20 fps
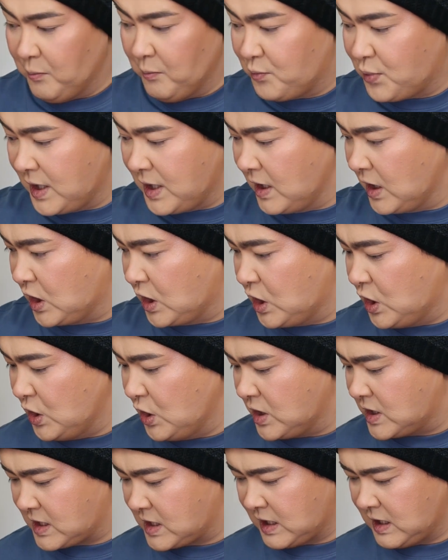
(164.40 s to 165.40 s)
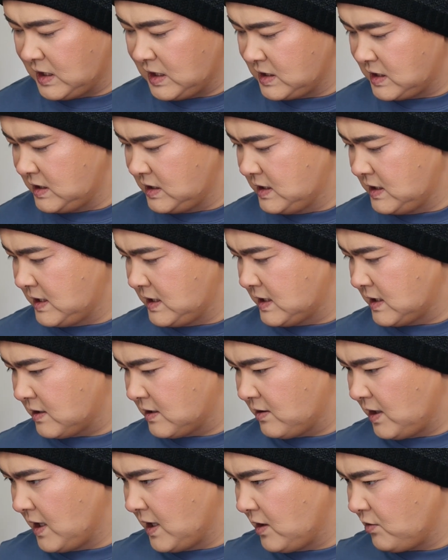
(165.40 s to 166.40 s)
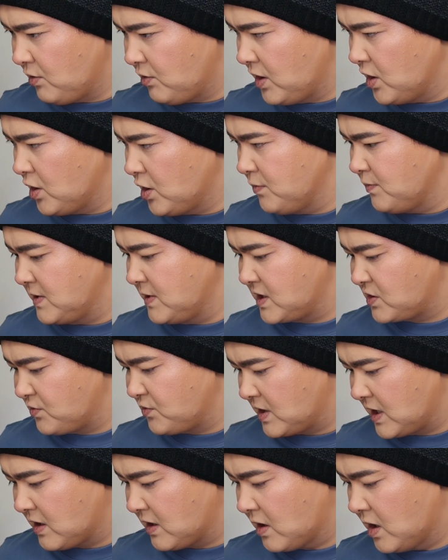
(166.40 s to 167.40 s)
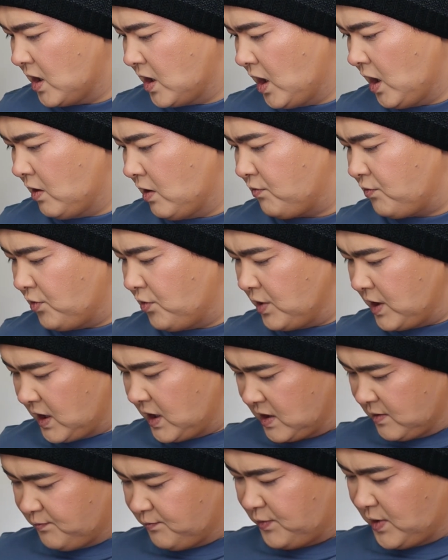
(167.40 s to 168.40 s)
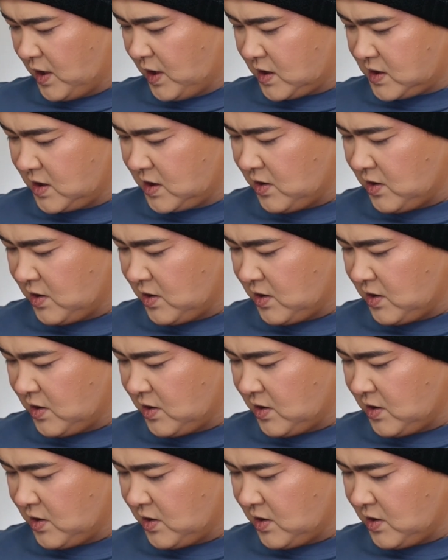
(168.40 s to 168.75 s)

pretty cute touch. Now, how do I open this without ruining the box?